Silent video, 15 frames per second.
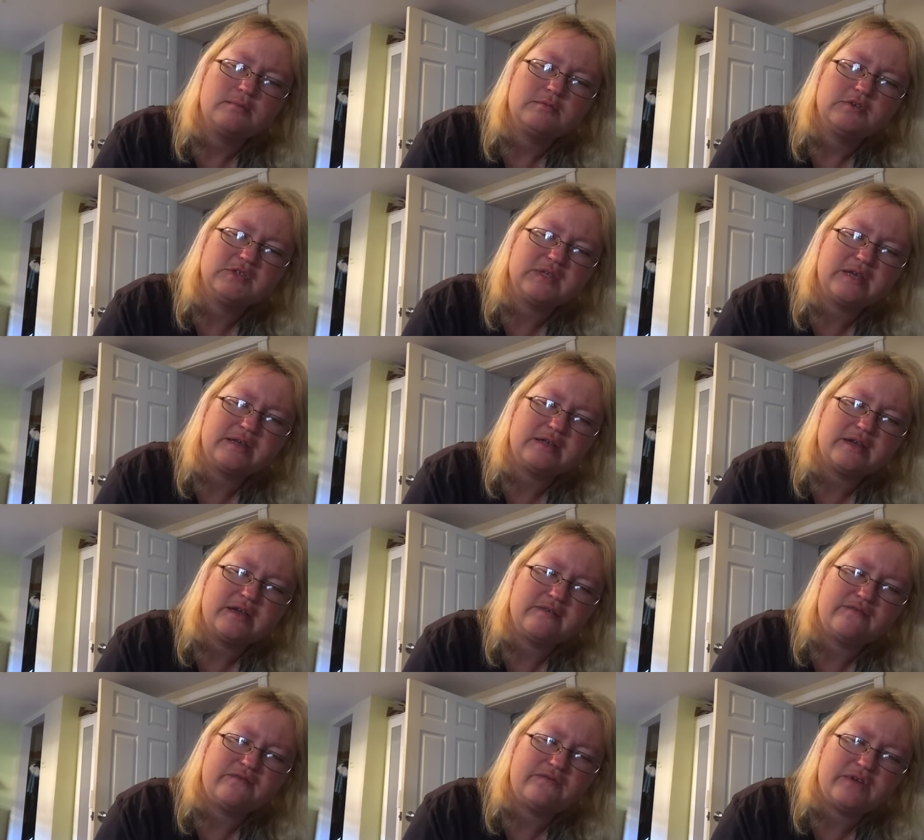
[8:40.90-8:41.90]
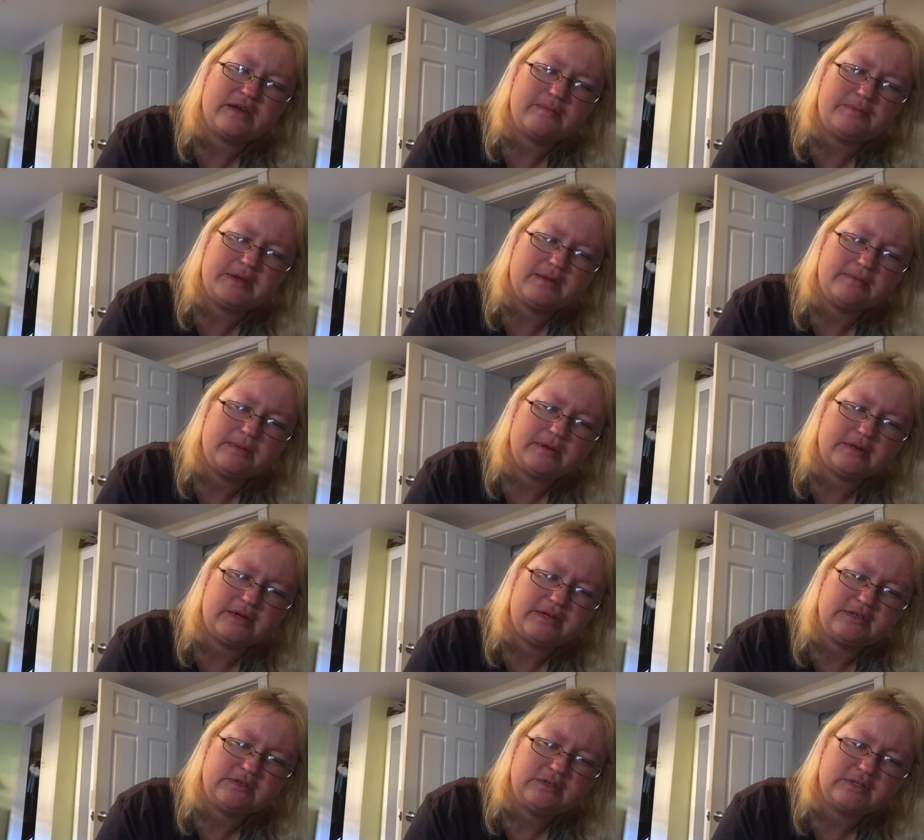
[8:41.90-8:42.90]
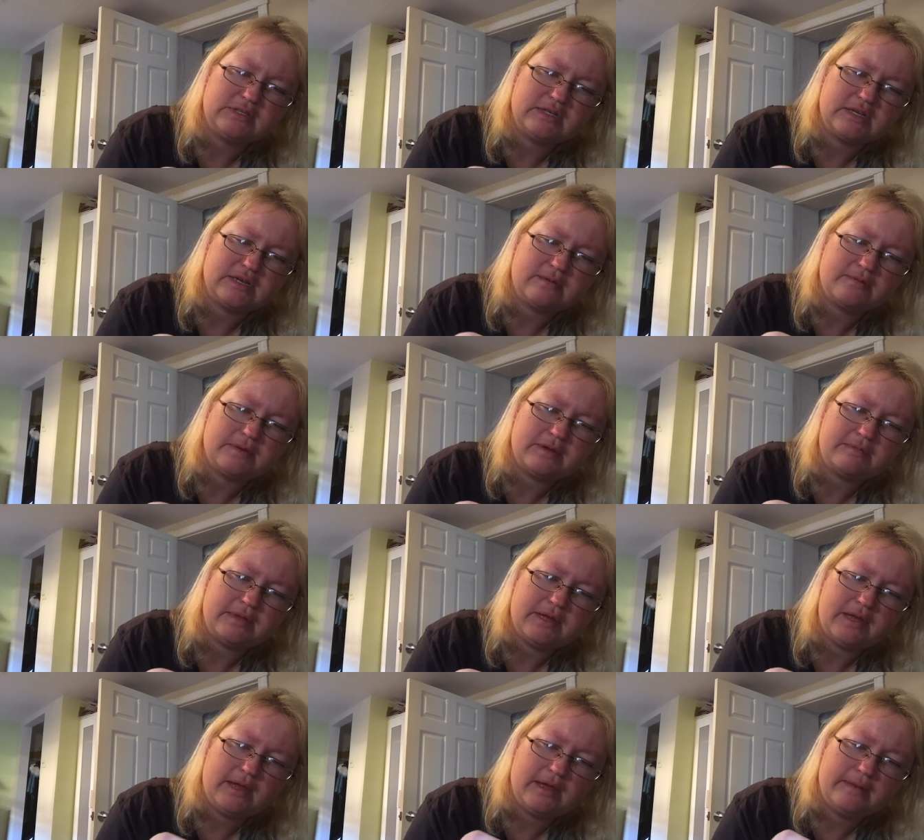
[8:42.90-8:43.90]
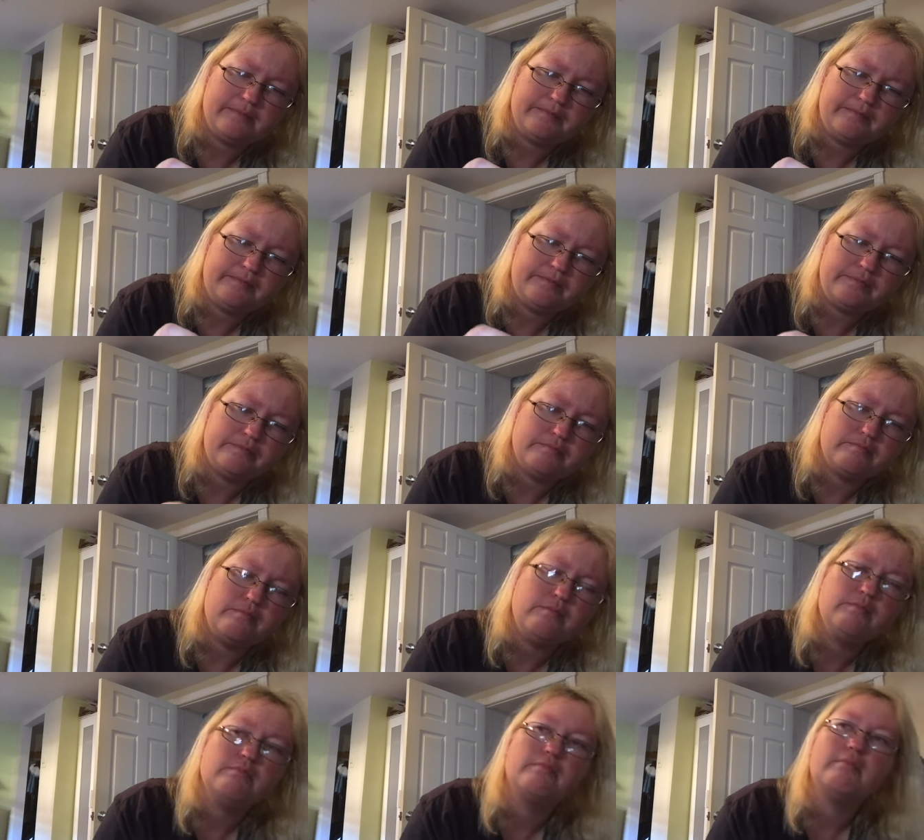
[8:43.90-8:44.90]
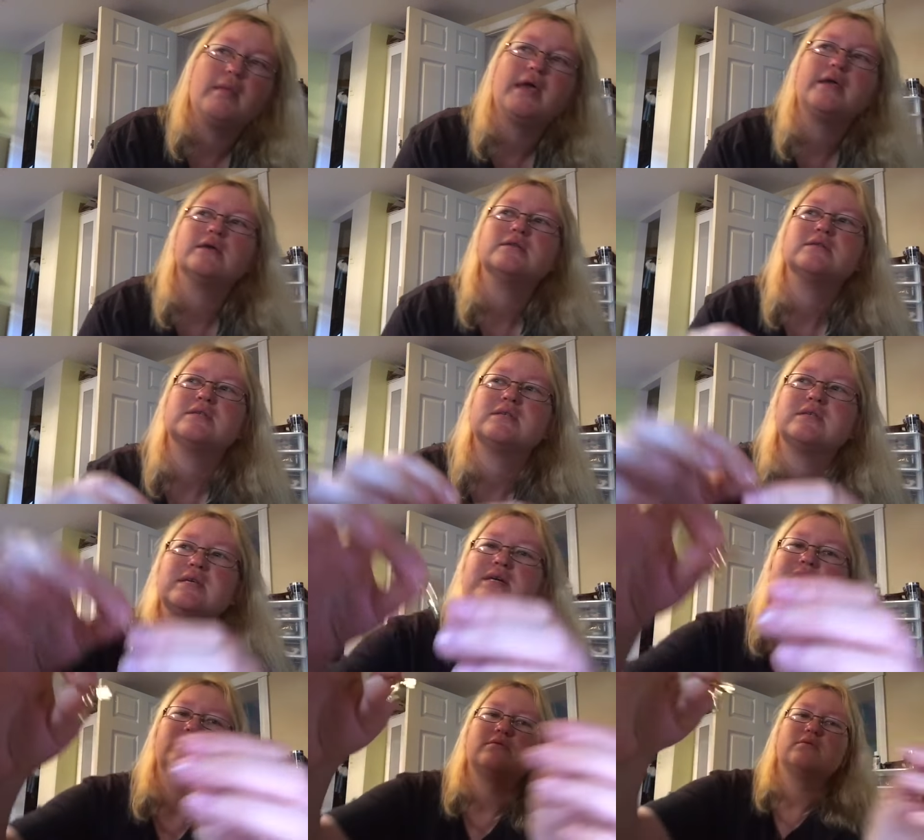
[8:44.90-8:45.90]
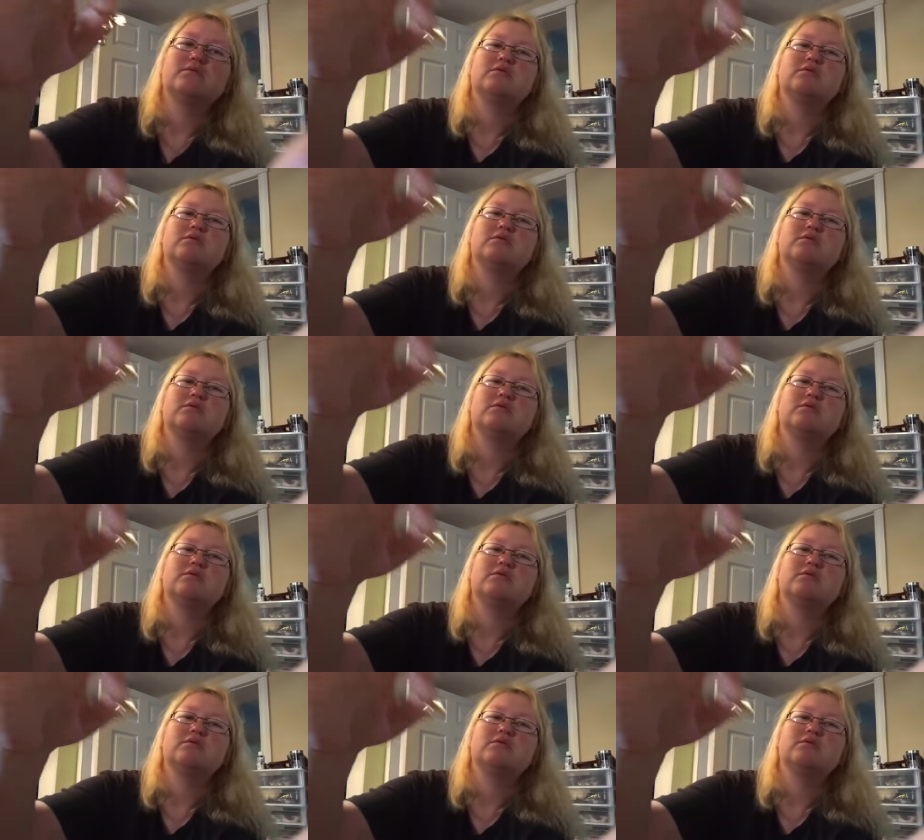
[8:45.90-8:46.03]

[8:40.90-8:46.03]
Most likely, if people are interested, I could probably make and sell.